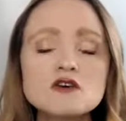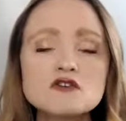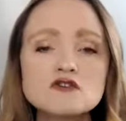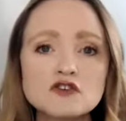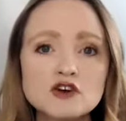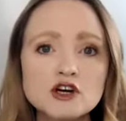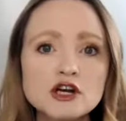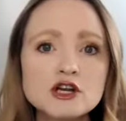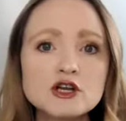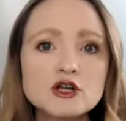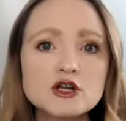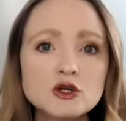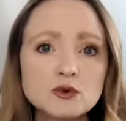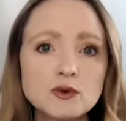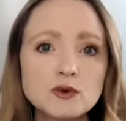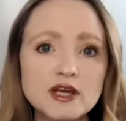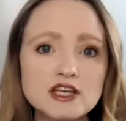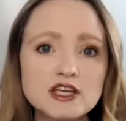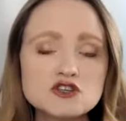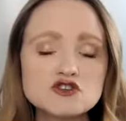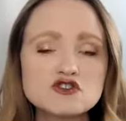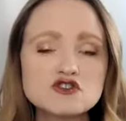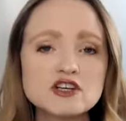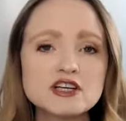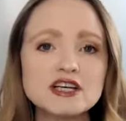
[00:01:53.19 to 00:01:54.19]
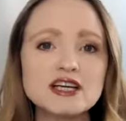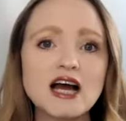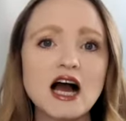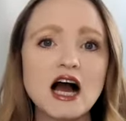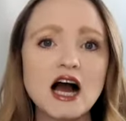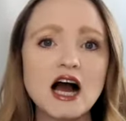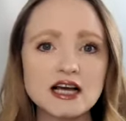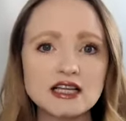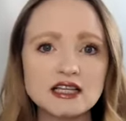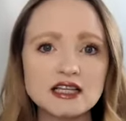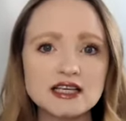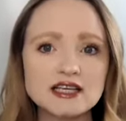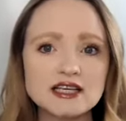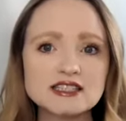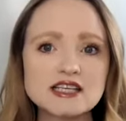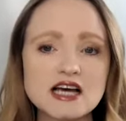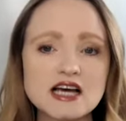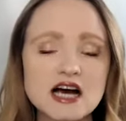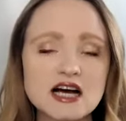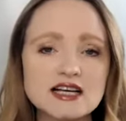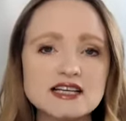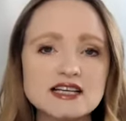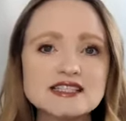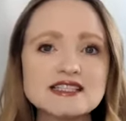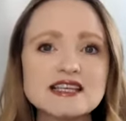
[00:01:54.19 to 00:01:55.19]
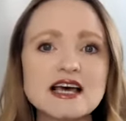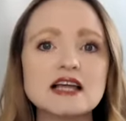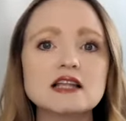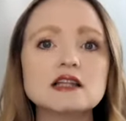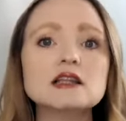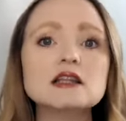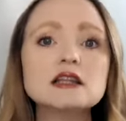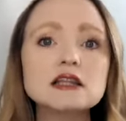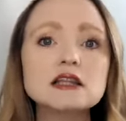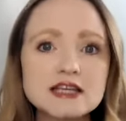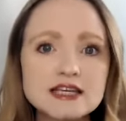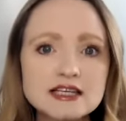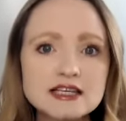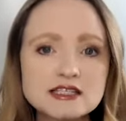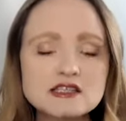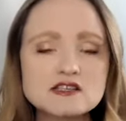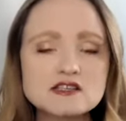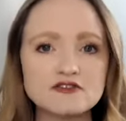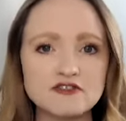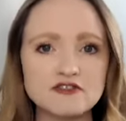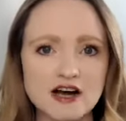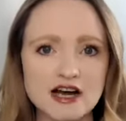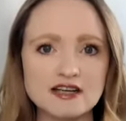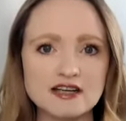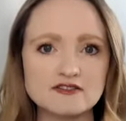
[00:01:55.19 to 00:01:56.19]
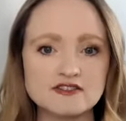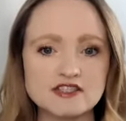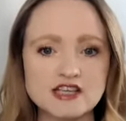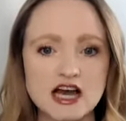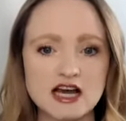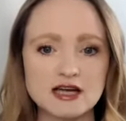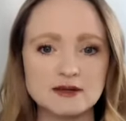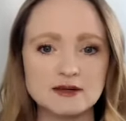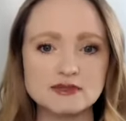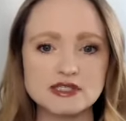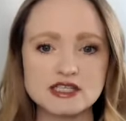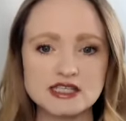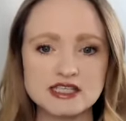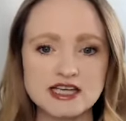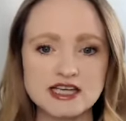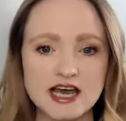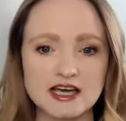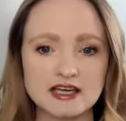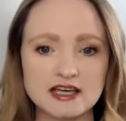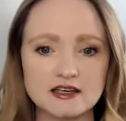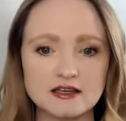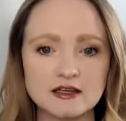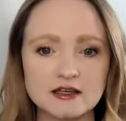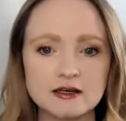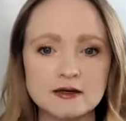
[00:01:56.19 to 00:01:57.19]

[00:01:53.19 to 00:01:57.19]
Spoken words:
For a new injury, I like to ice at least 5 times a day.